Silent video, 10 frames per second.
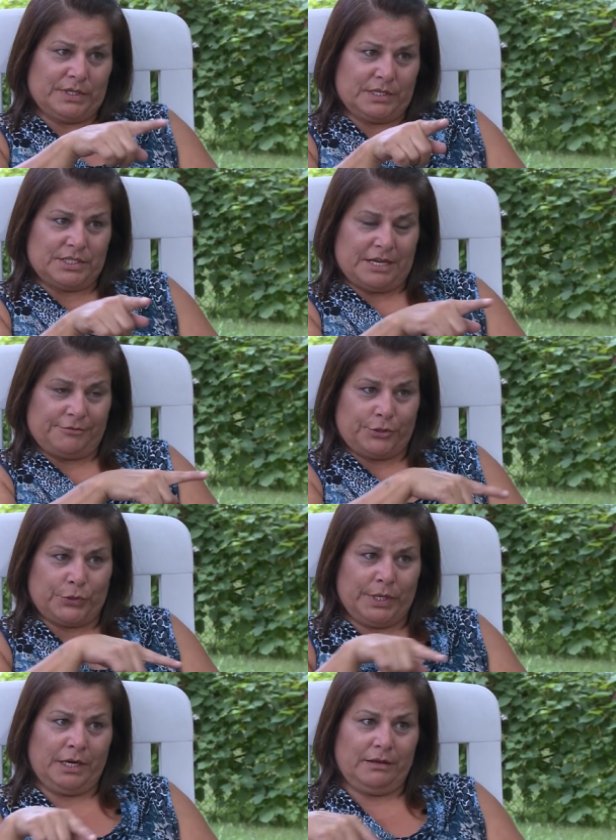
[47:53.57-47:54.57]
the Talfourd
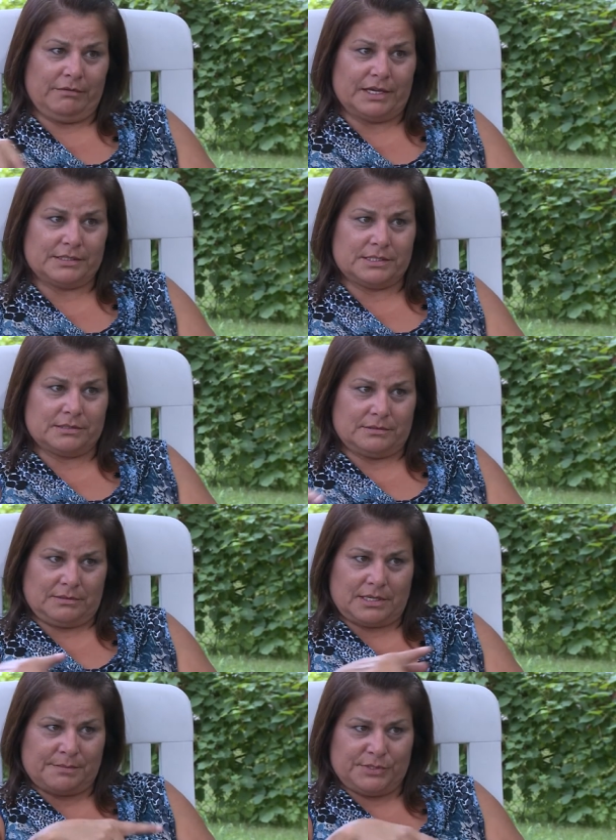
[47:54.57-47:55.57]
Creek that
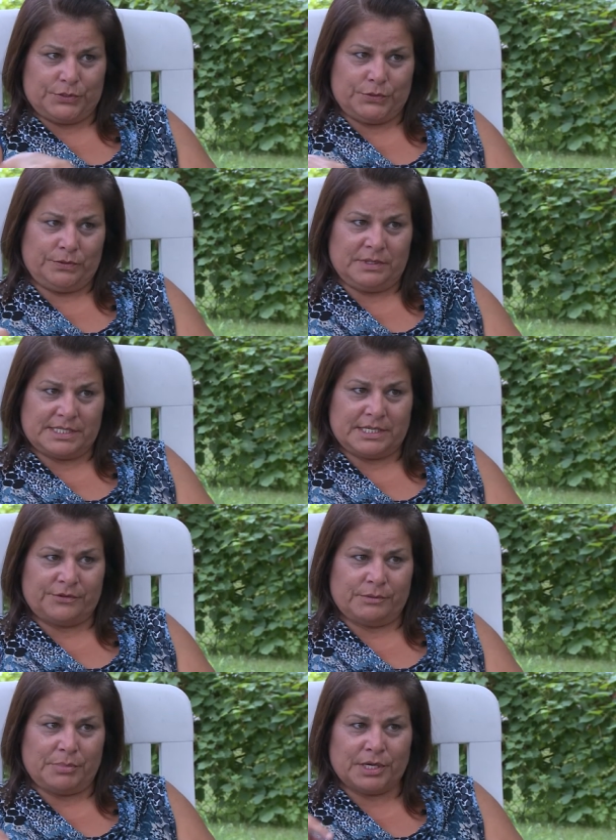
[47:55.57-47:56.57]
comes through the
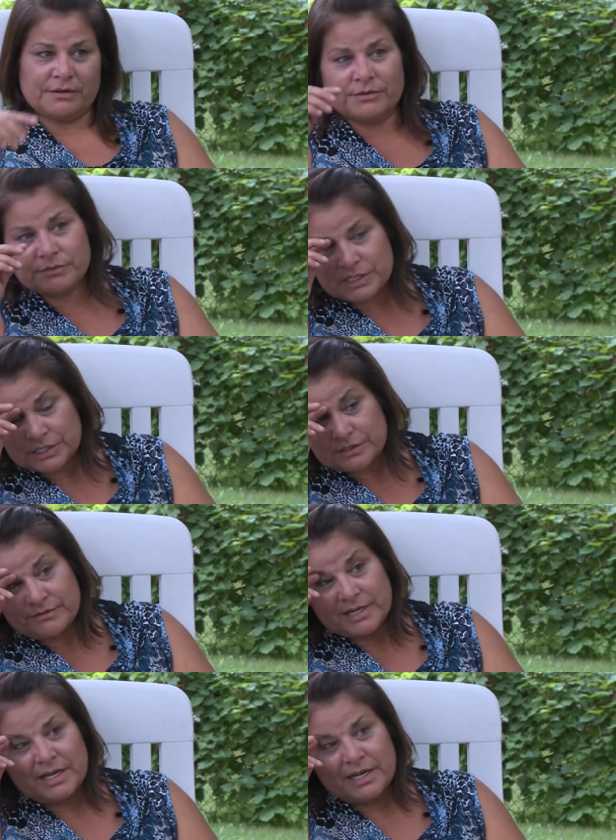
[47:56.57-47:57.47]
southern part of the reserve,